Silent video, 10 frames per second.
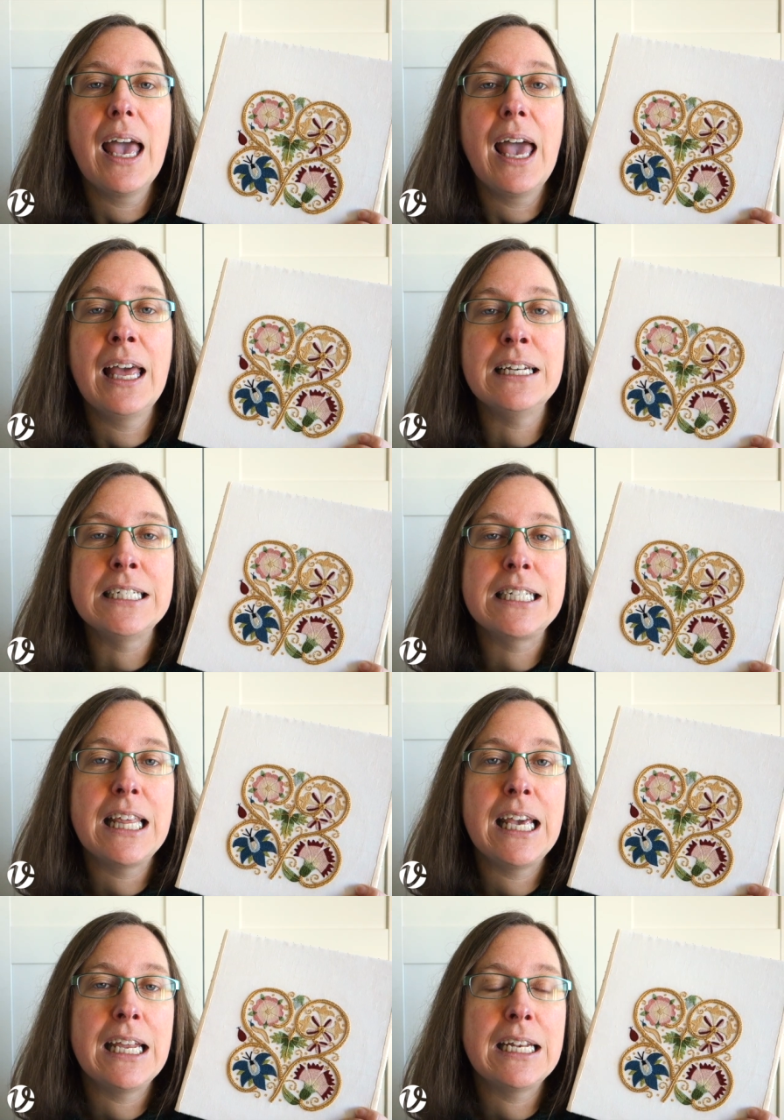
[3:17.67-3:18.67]
And
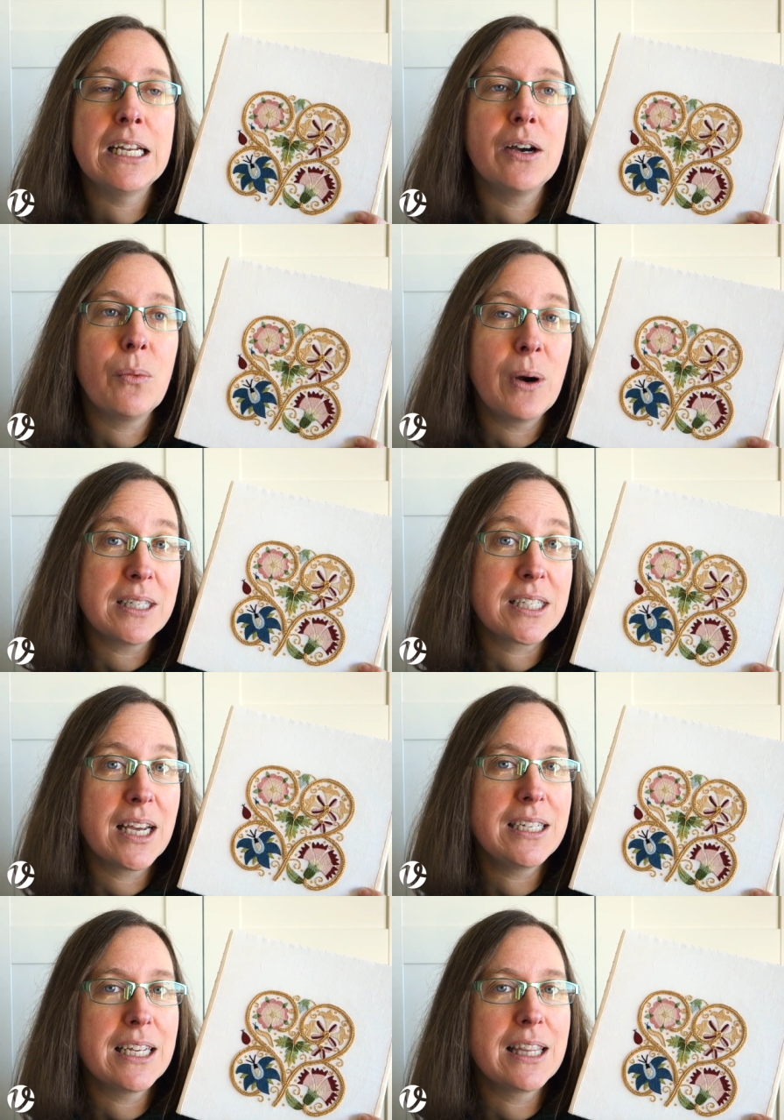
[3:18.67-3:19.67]
then once
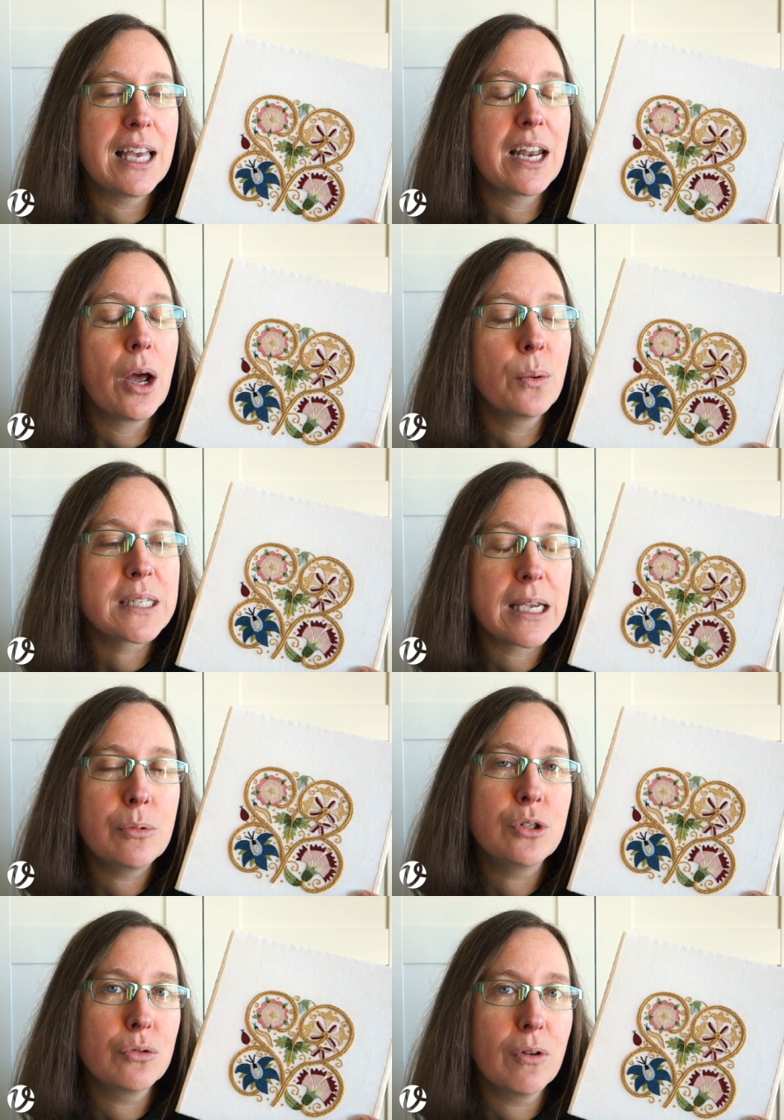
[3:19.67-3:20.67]
I'd done that, I was
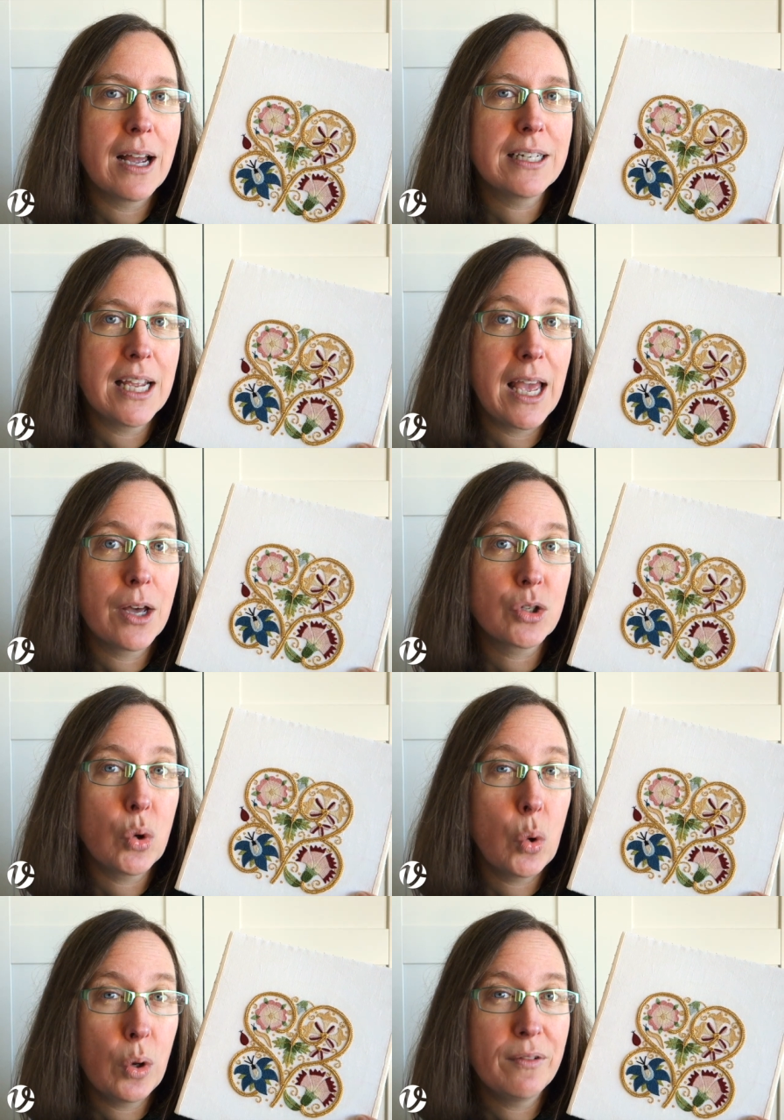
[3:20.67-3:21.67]
able to write out
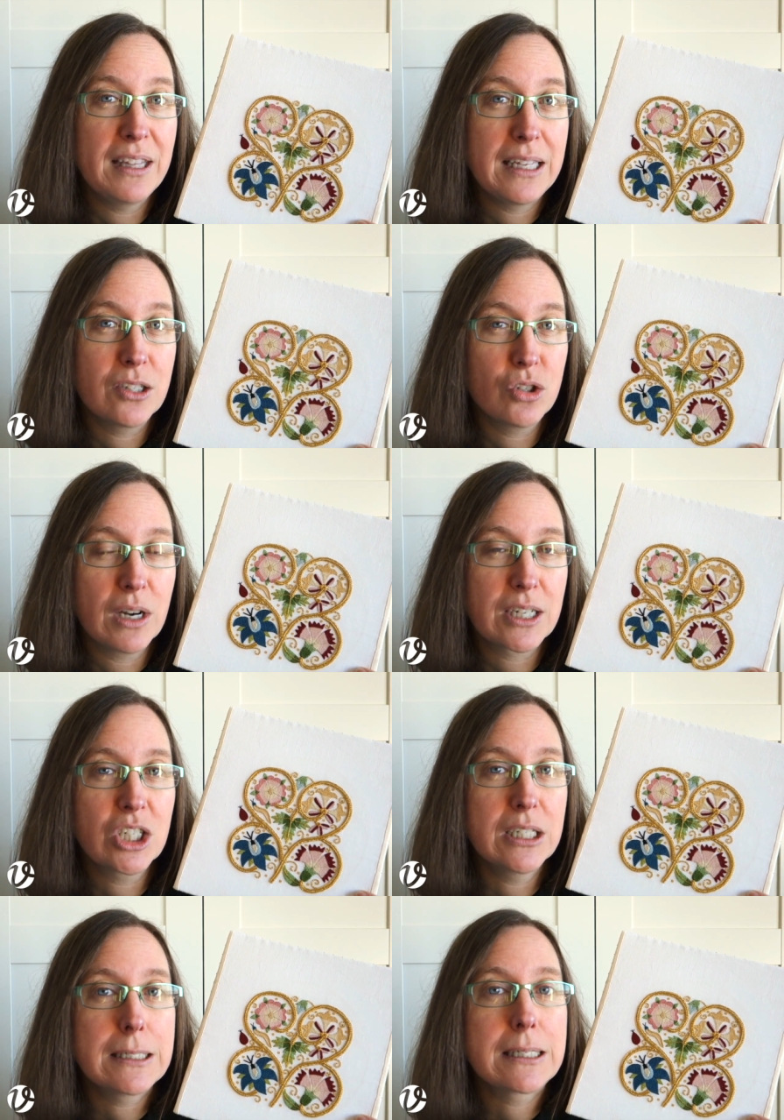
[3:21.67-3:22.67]
all of the
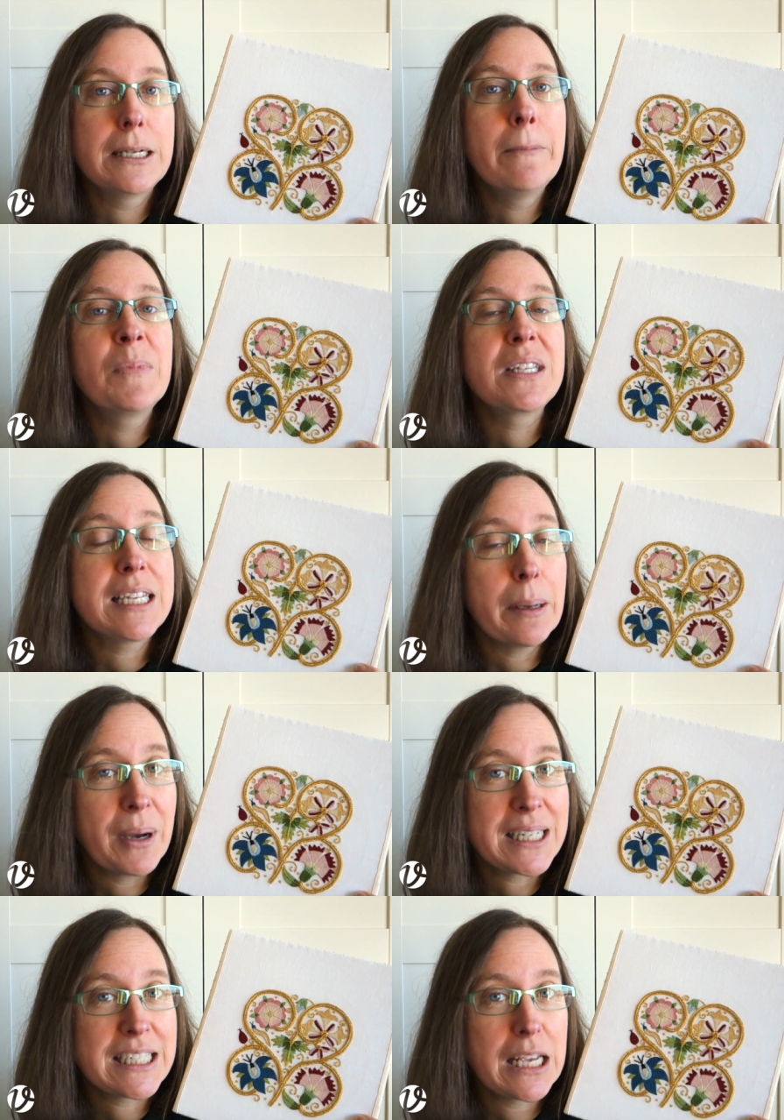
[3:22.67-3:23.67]
instructions step
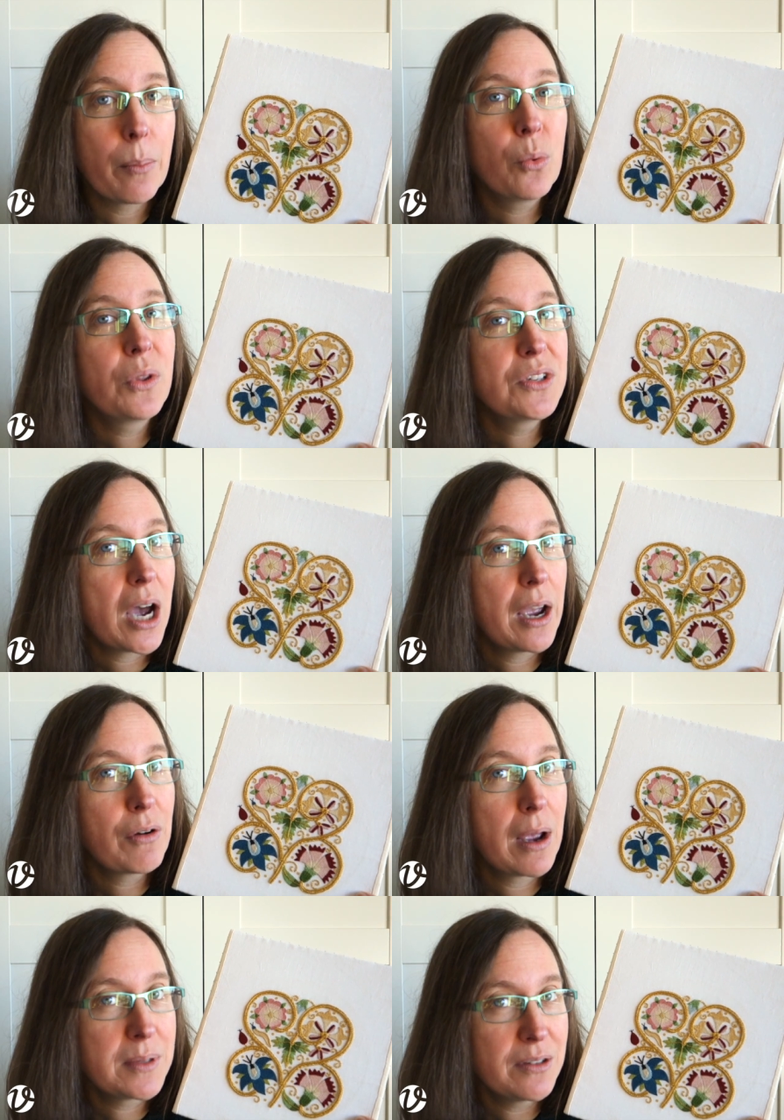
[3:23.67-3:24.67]
by step with
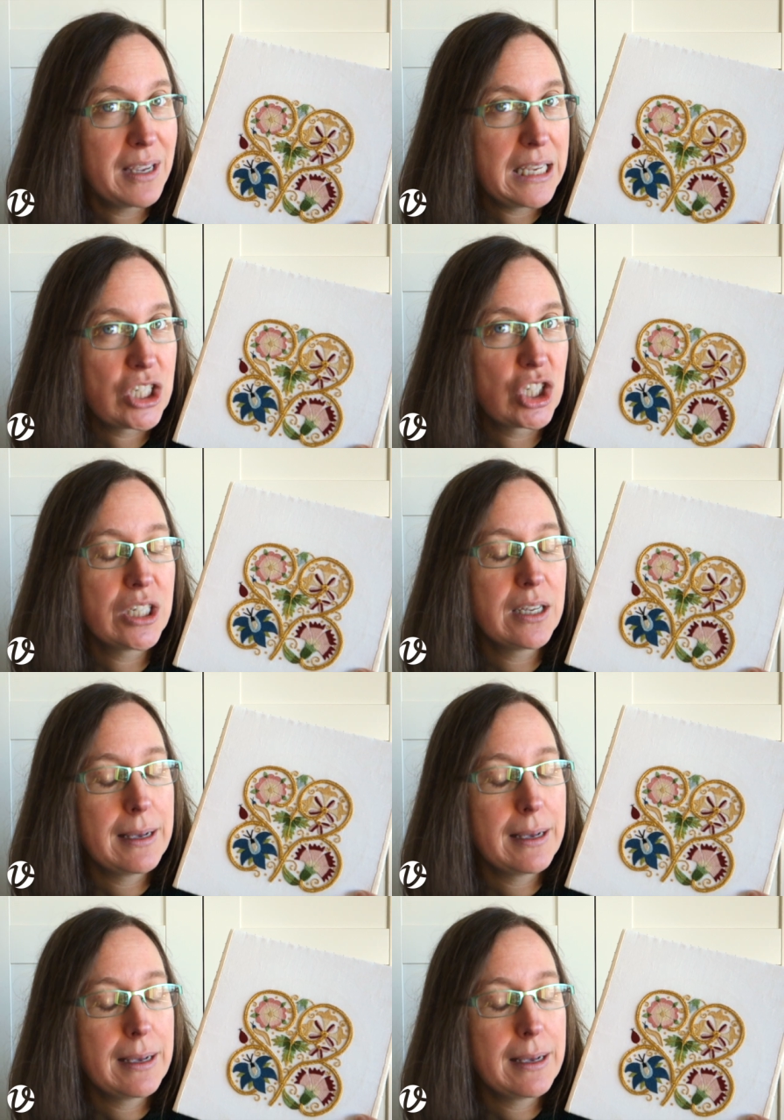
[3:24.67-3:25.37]
diagrams of each